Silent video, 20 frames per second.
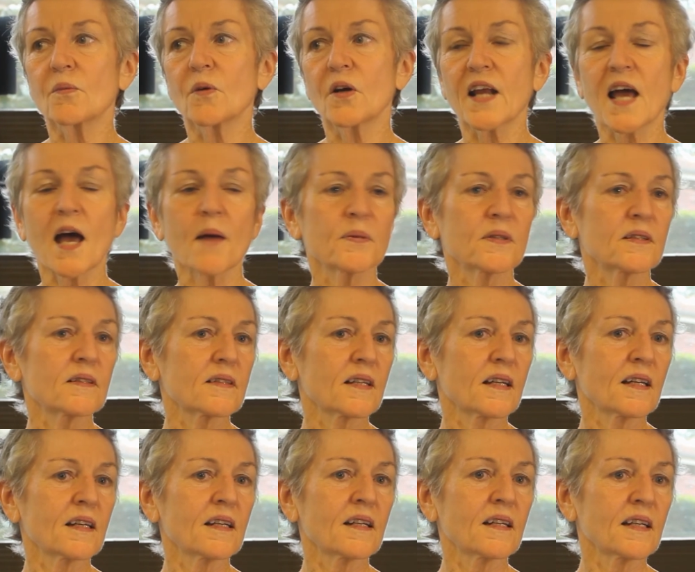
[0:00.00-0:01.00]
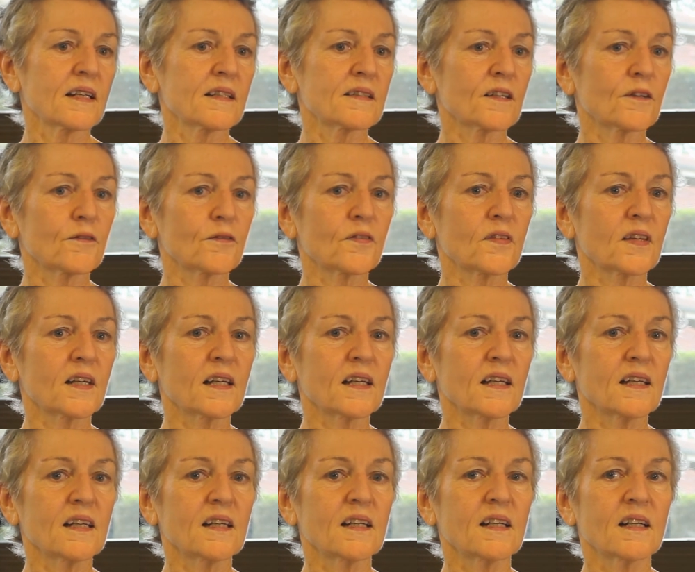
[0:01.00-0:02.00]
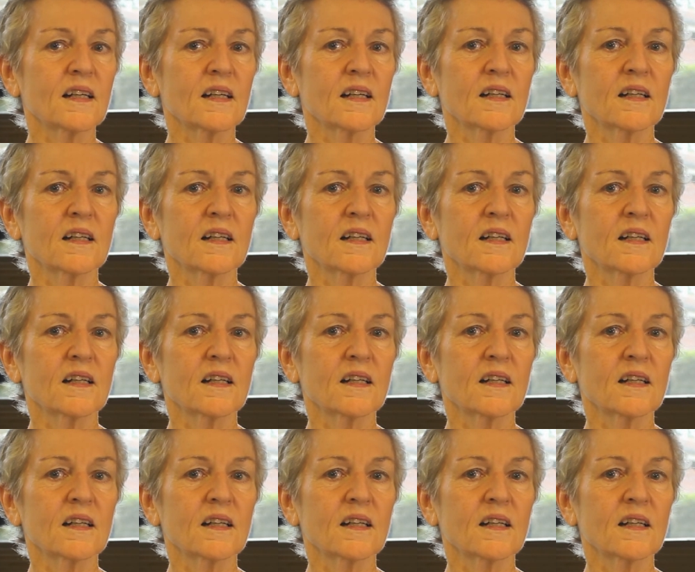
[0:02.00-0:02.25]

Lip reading: what happens then is if the